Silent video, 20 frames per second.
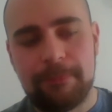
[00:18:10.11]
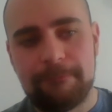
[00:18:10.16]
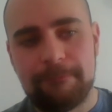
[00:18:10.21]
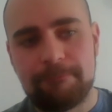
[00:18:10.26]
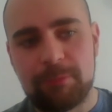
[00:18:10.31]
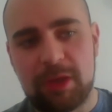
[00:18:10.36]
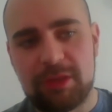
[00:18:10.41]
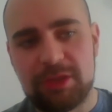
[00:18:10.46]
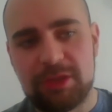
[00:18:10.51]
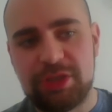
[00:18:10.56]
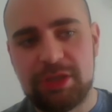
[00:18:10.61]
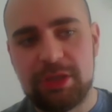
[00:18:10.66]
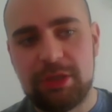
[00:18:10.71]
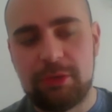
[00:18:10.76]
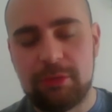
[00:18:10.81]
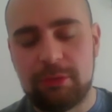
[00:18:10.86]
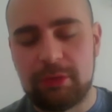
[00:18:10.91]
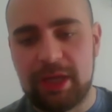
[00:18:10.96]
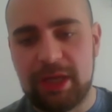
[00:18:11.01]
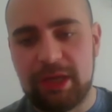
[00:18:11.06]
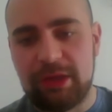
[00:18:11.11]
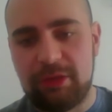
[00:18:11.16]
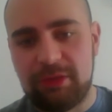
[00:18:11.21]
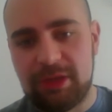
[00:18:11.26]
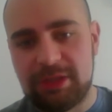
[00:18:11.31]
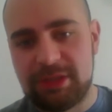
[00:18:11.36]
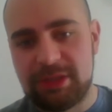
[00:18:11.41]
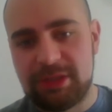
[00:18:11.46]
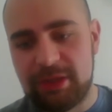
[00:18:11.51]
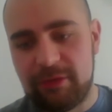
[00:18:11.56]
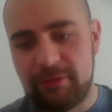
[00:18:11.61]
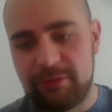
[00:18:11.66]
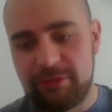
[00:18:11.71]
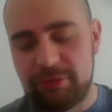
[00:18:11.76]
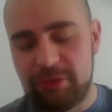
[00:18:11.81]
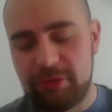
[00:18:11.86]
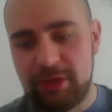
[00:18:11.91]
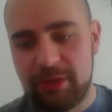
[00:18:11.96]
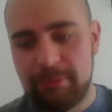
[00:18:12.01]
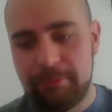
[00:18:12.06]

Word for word: there's a gene called ACTN3,